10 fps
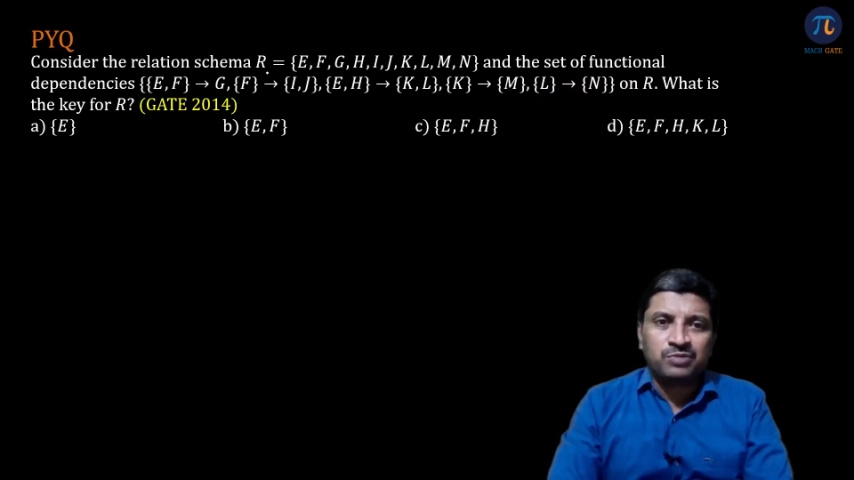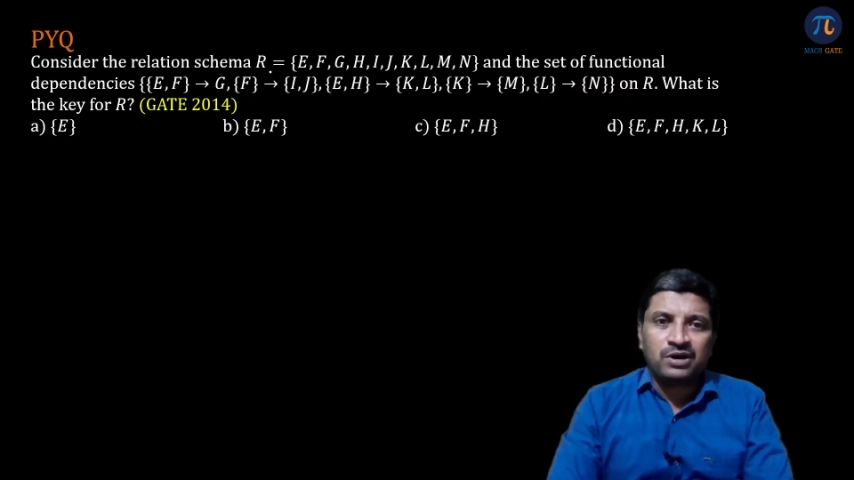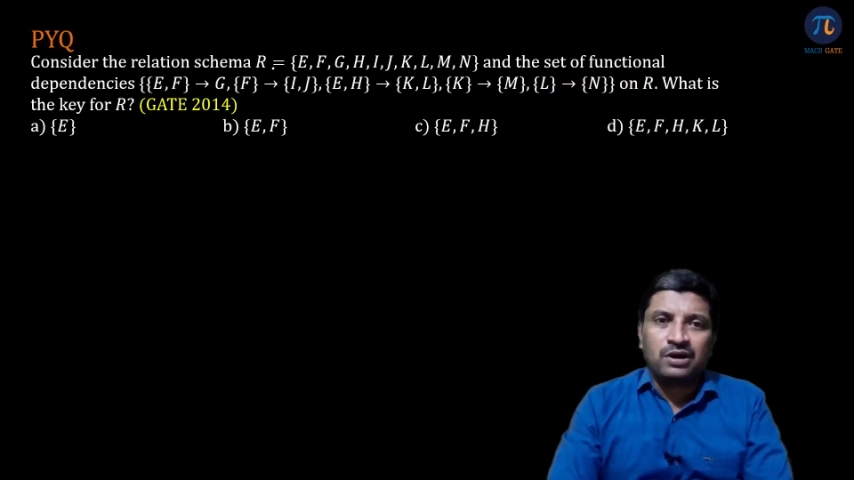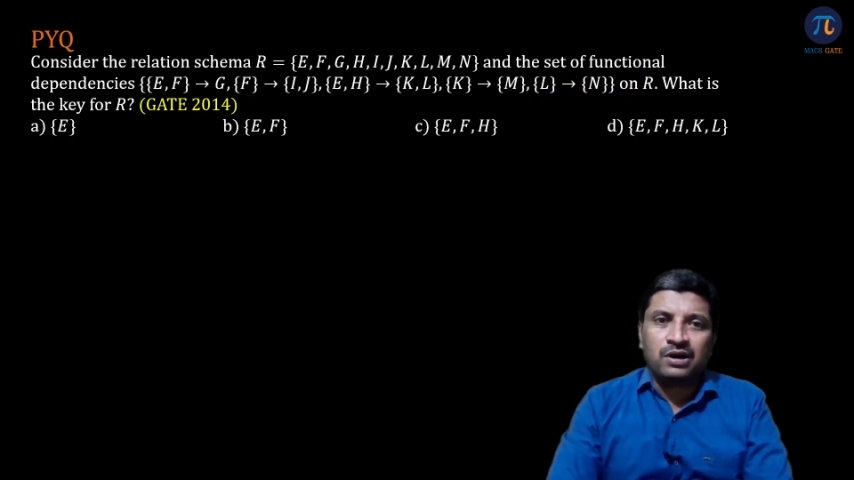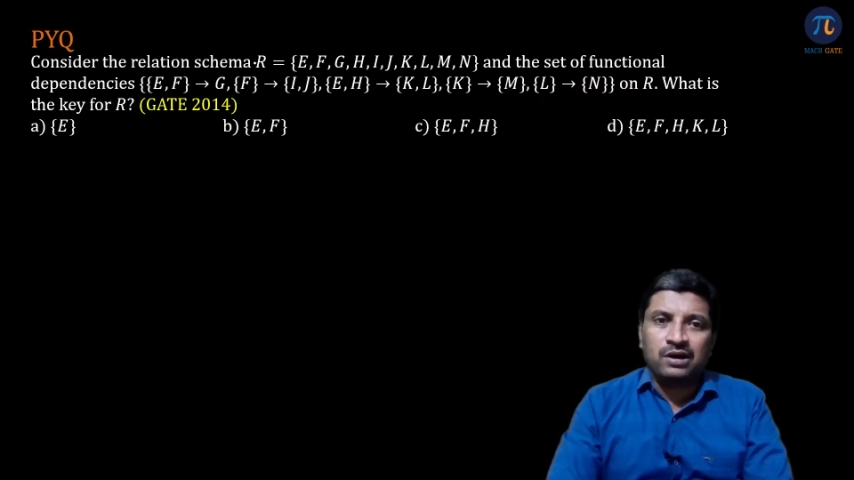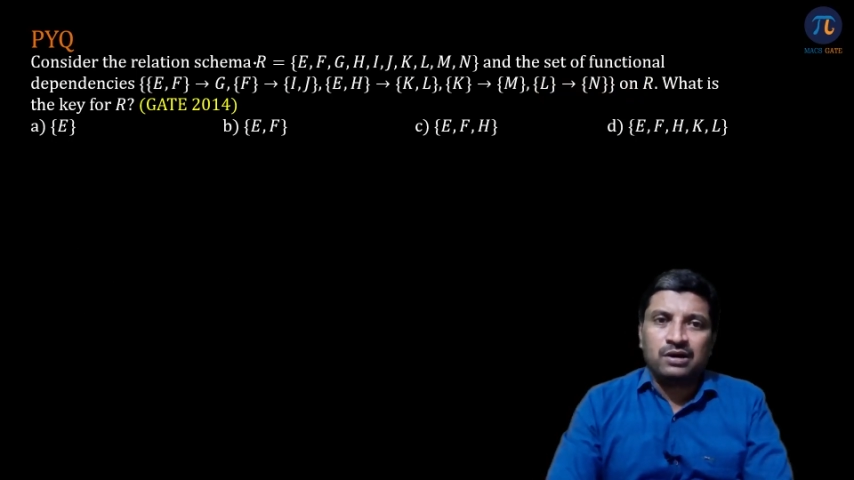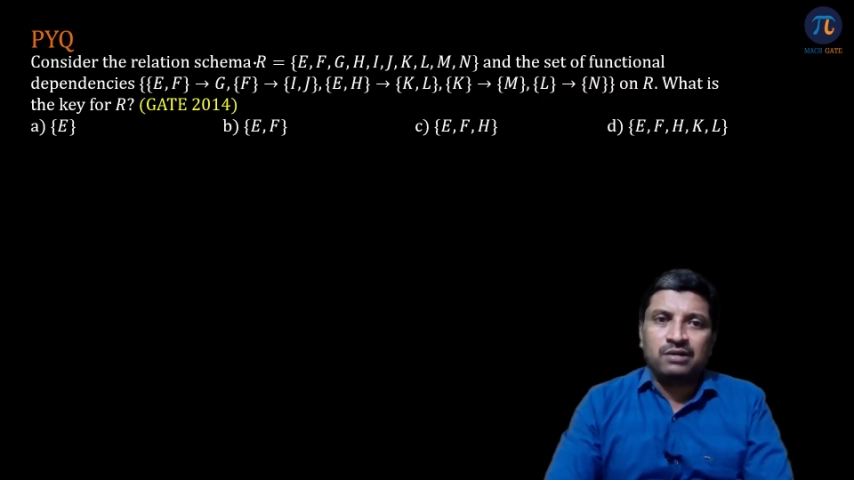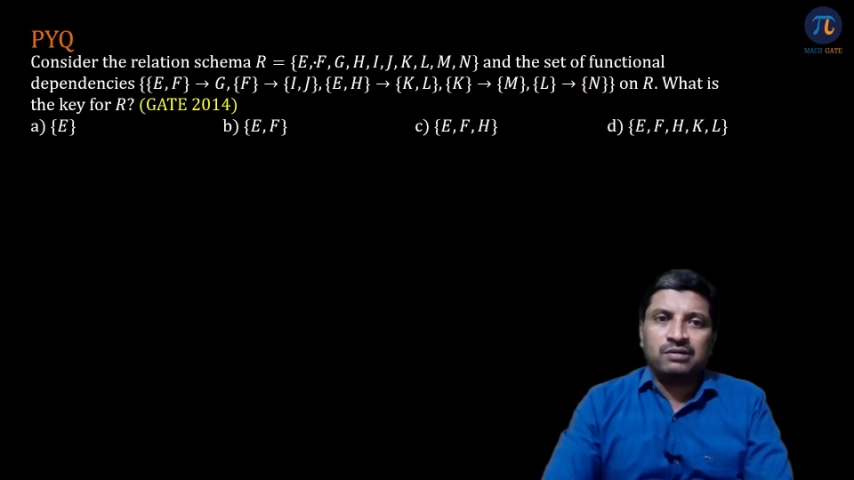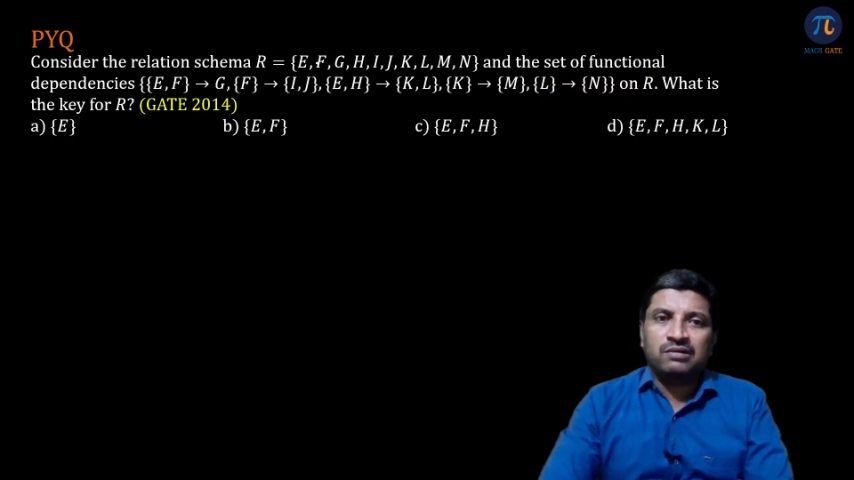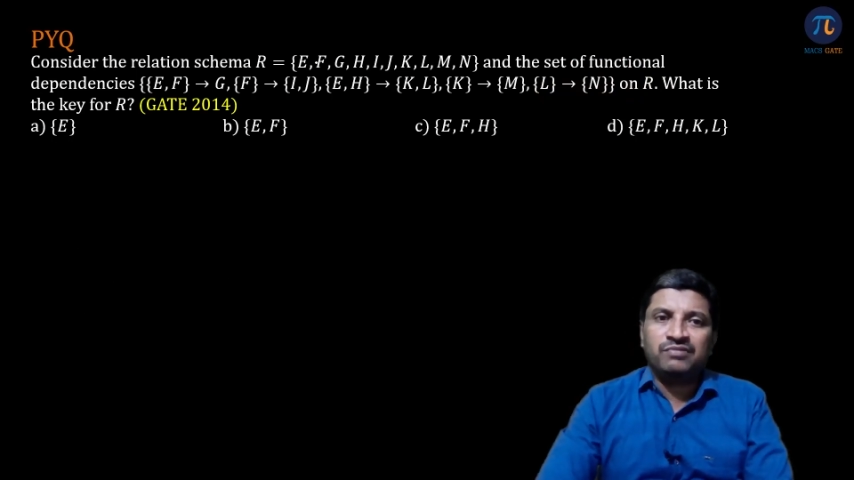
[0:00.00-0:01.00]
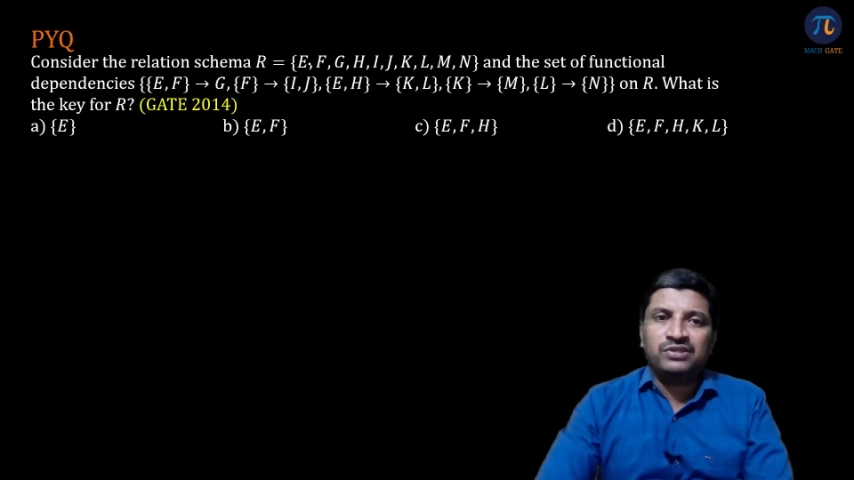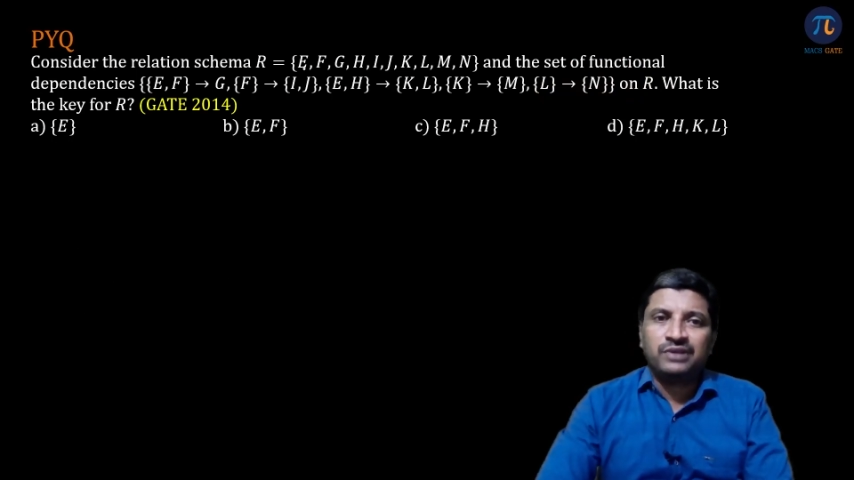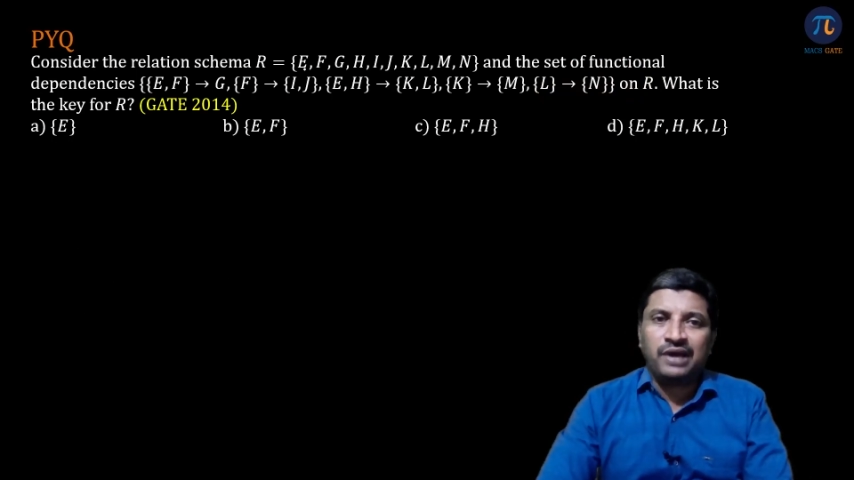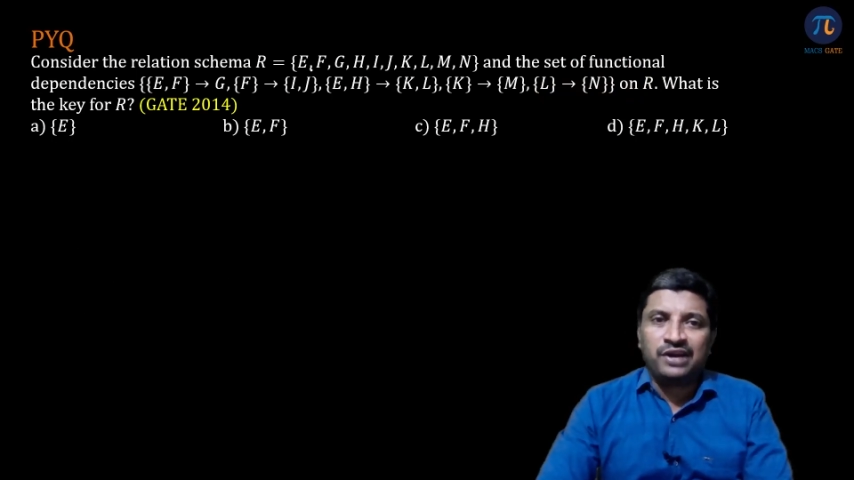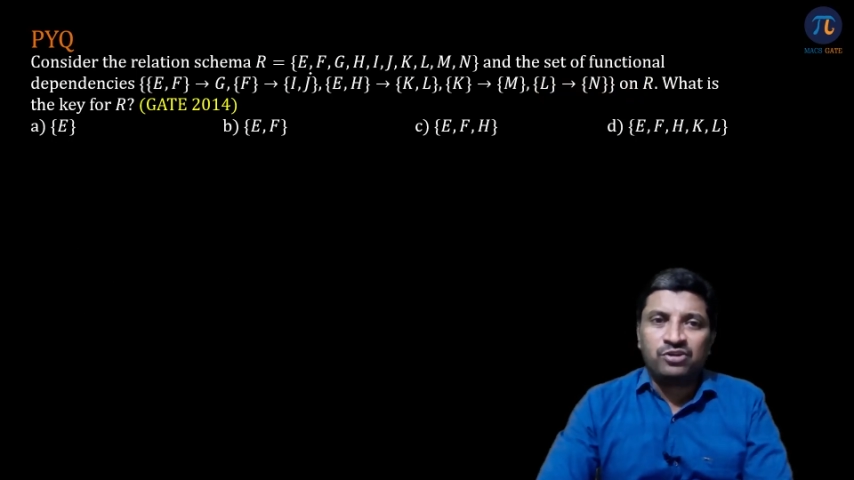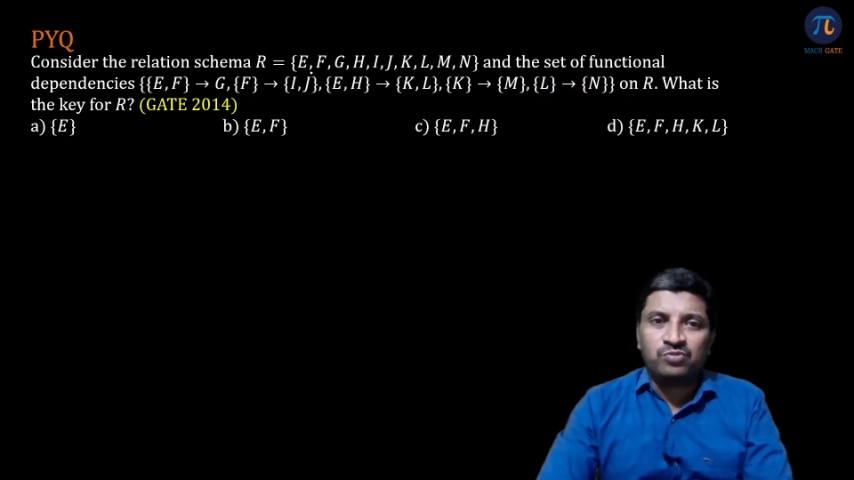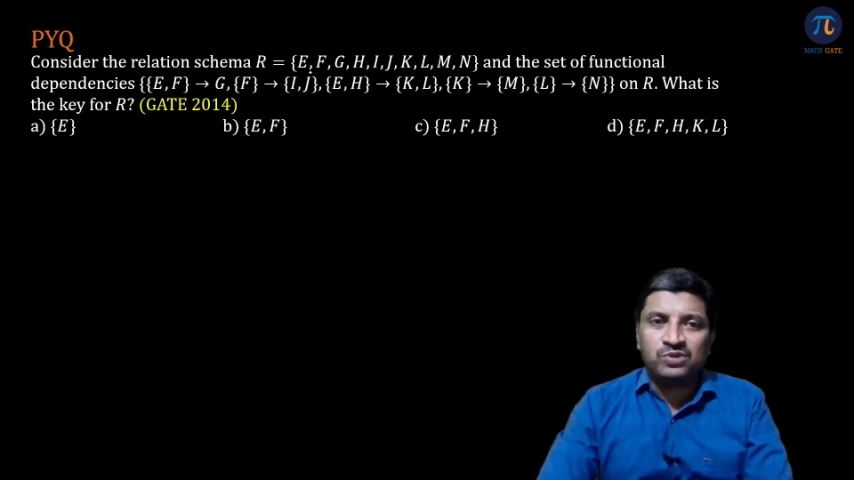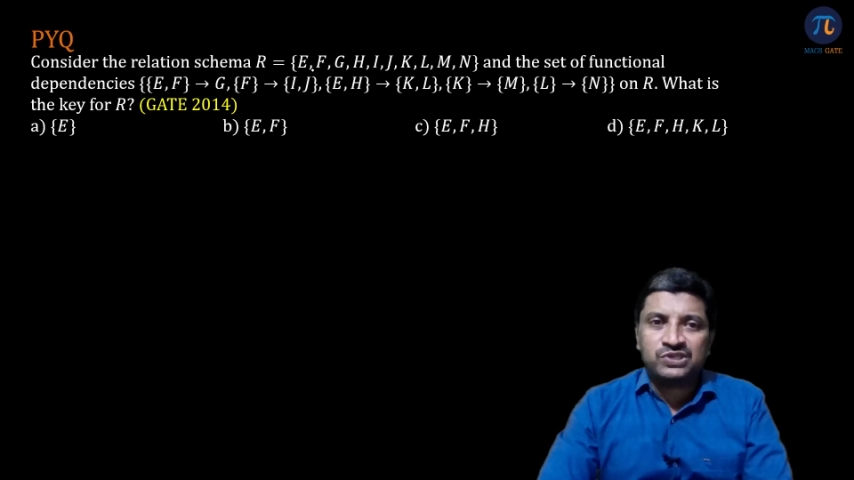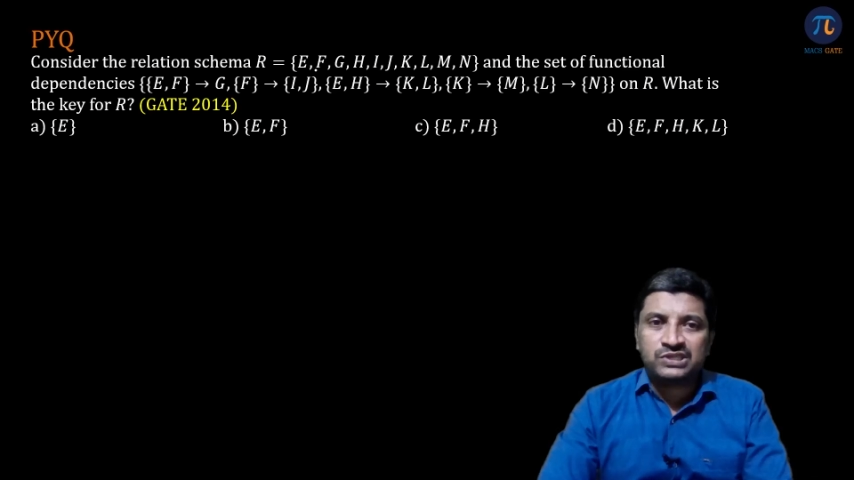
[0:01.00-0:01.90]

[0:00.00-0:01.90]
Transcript: R with attributes